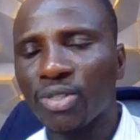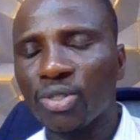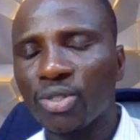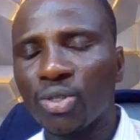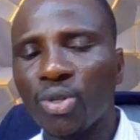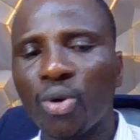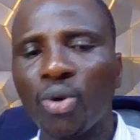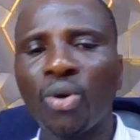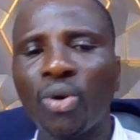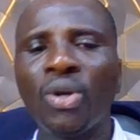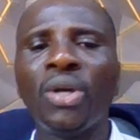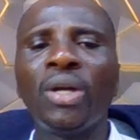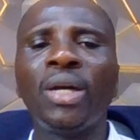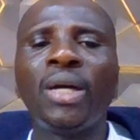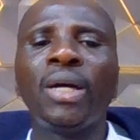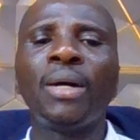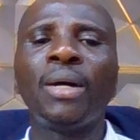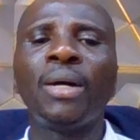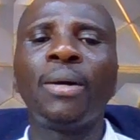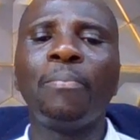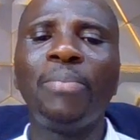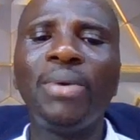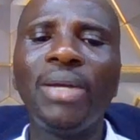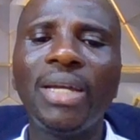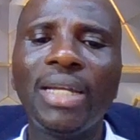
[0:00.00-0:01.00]
So
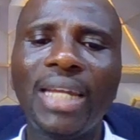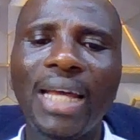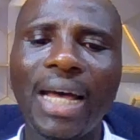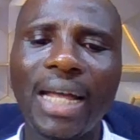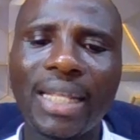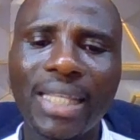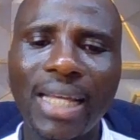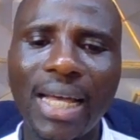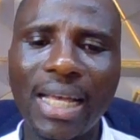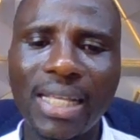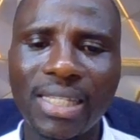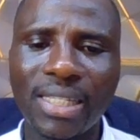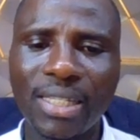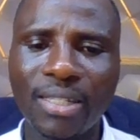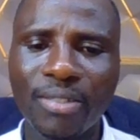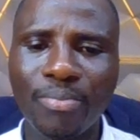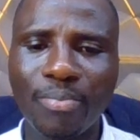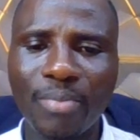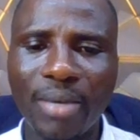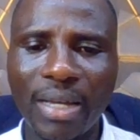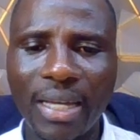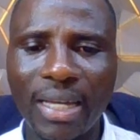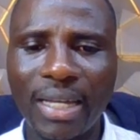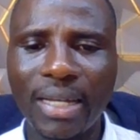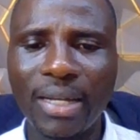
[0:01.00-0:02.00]
be that as it
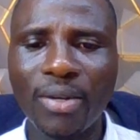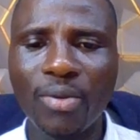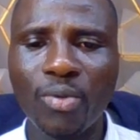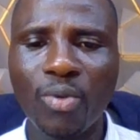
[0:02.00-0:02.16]
may,